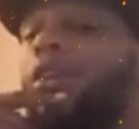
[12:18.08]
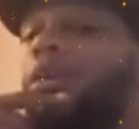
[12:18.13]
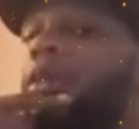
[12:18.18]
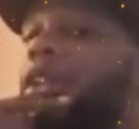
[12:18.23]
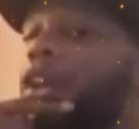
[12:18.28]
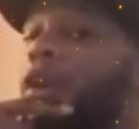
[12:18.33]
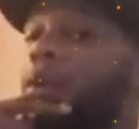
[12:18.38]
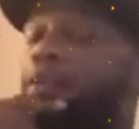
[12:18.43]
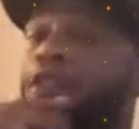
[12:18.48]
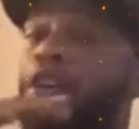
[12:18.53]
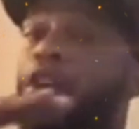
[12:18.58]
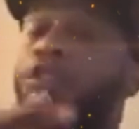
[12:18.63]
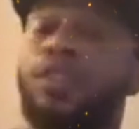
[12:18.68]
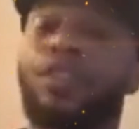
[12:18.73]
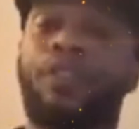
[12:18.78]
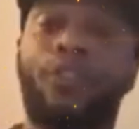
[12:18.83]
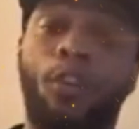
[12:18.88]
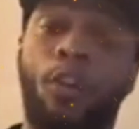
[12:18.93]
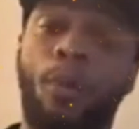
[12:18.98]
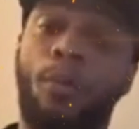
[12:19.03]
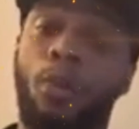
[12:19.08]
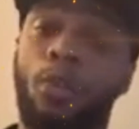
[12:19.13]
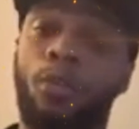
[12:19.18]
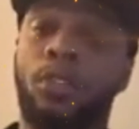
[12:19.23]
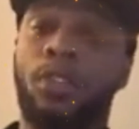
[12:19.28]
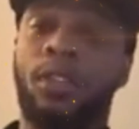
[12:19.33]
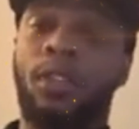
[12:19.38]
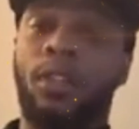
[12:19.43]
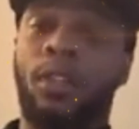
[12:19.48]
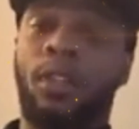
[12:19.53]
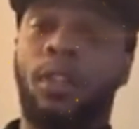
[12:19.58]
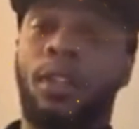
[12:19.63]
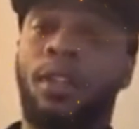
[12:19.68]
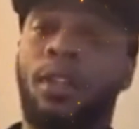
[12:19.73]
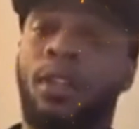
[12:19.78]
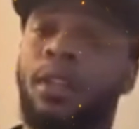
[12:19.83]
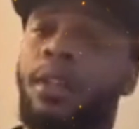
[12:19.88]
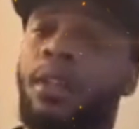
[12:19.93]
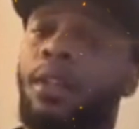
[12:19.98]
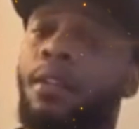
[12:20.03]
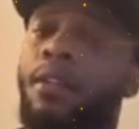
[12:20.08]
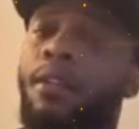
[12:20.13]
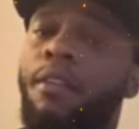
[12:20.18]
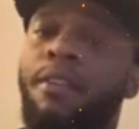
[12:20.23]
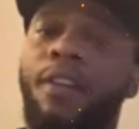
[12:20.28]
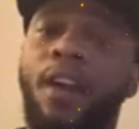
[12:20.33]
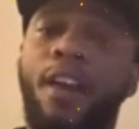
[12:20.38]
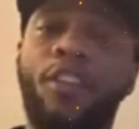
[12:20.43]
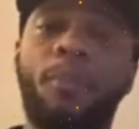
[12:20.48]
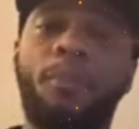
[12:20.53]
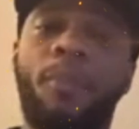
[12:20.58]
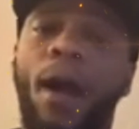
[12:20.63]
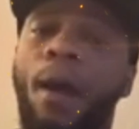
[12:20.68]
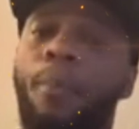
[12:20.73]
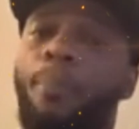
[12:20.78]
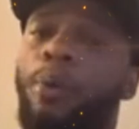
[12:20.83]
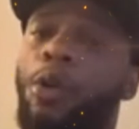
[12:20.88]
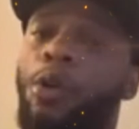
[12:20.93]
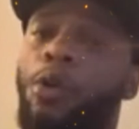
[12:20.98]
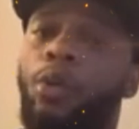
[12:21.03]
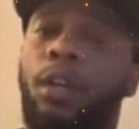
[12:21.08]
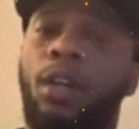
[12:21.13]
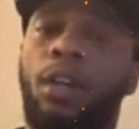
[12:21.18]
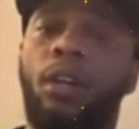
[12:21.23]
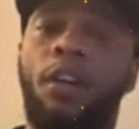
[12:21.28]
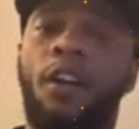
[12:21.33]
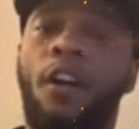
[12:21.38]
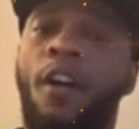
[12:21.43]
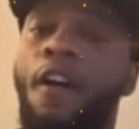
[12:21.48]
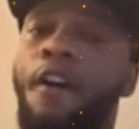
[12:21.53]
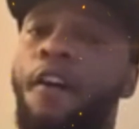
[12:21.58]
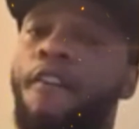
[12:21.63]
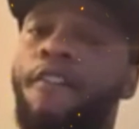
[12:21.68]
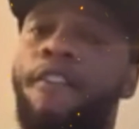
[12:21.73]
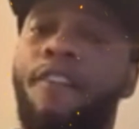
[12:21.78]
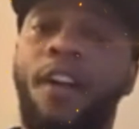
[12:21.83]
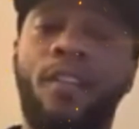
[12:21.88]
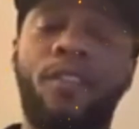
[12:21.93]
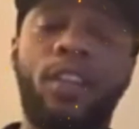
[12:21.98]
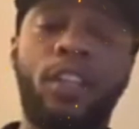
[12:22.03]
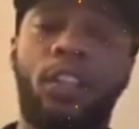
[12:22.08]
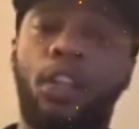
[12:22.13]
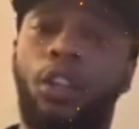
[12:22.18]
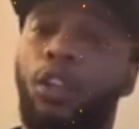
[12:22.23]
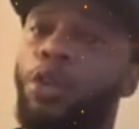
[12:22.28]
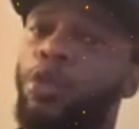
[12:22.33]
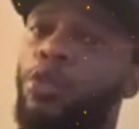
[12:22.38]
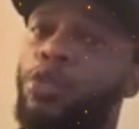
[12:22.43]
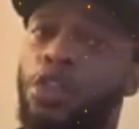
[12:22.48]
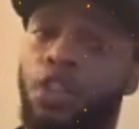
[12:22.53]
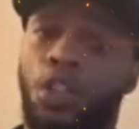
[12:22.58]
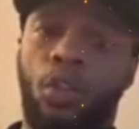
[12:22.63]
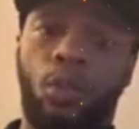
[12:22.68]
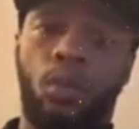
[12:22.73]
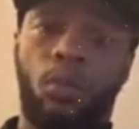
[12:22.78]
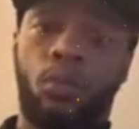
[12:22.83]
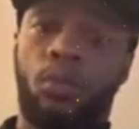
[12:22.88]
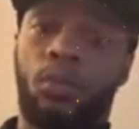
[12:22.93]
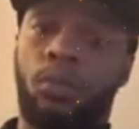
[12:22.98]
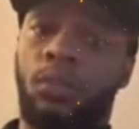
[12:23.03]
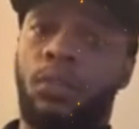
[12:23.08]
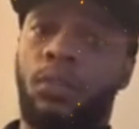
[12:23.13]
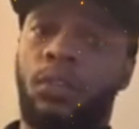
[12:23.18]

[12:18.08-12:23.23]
So, first and foremost, very bipolar, very delusional.